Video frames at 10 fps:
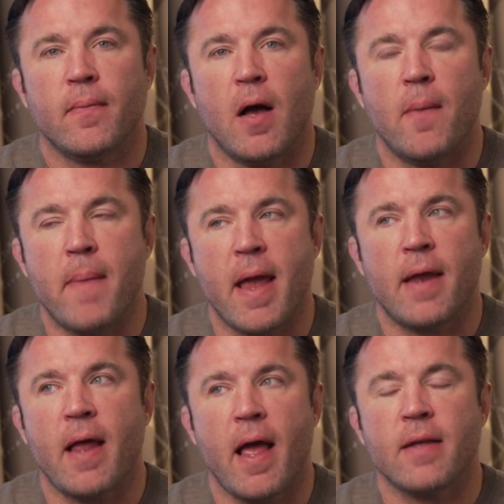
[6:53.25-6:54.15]

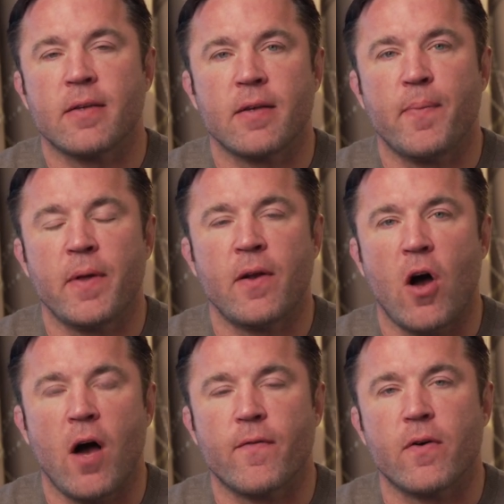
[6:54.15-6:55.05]
Amanda has something to
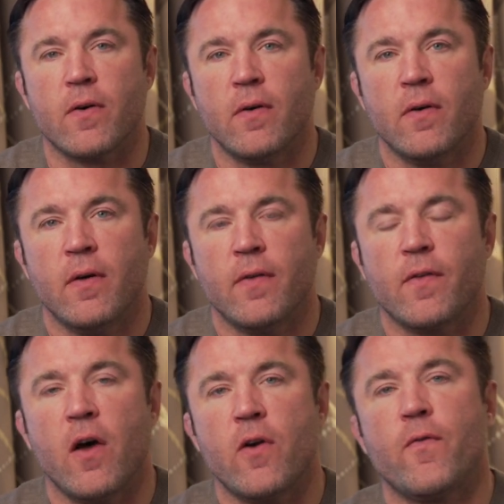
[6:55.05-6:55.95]
offer.
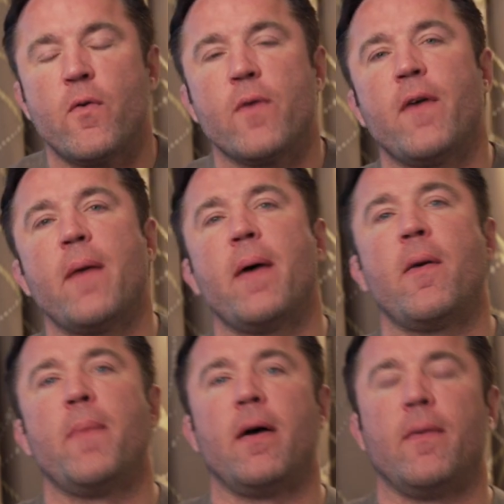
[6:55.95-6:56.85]
It's a
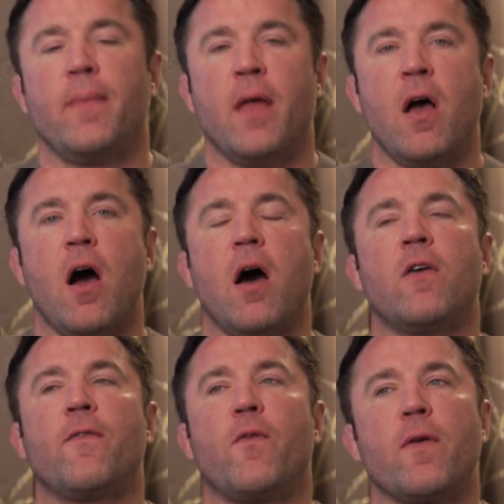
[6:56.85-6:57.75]
145-pound belt.
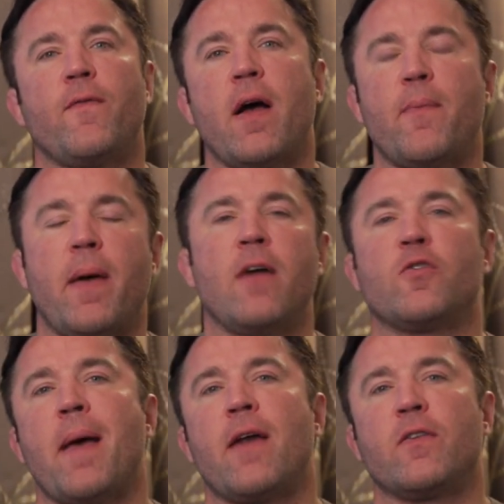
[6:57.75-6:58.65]
145
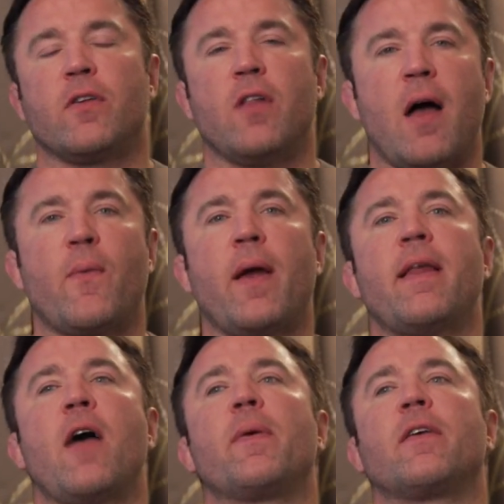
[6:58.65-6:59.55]
pounds matters a lot right
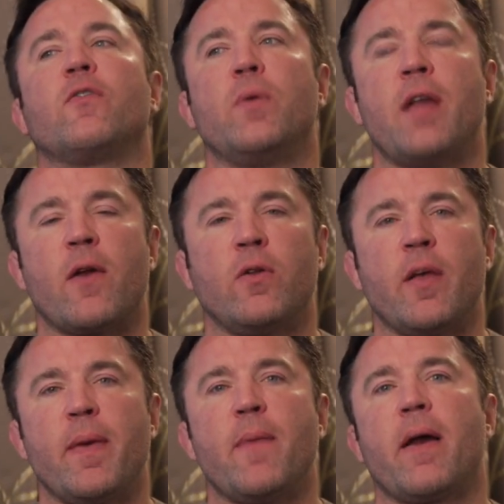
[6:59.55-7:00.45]
now because it would not
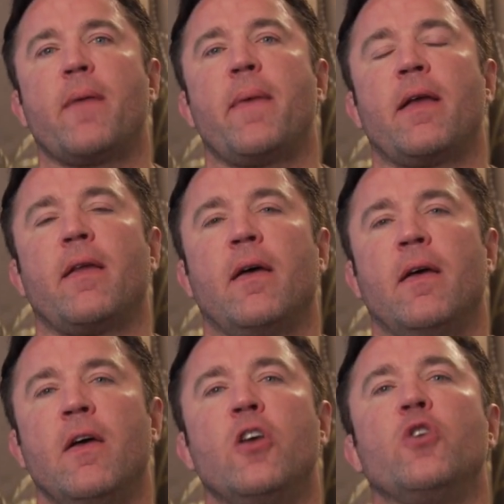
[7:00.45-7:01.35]
only be about Amanda.
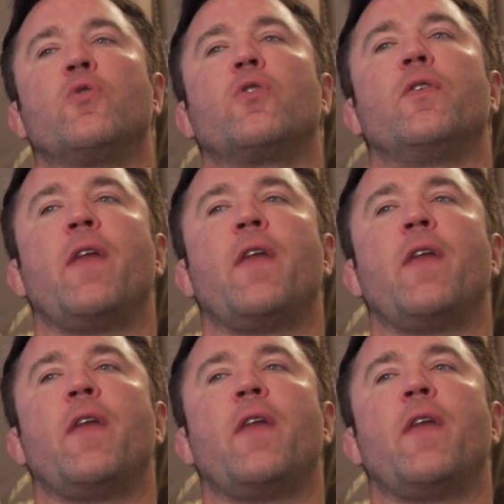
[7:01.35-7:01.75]
You could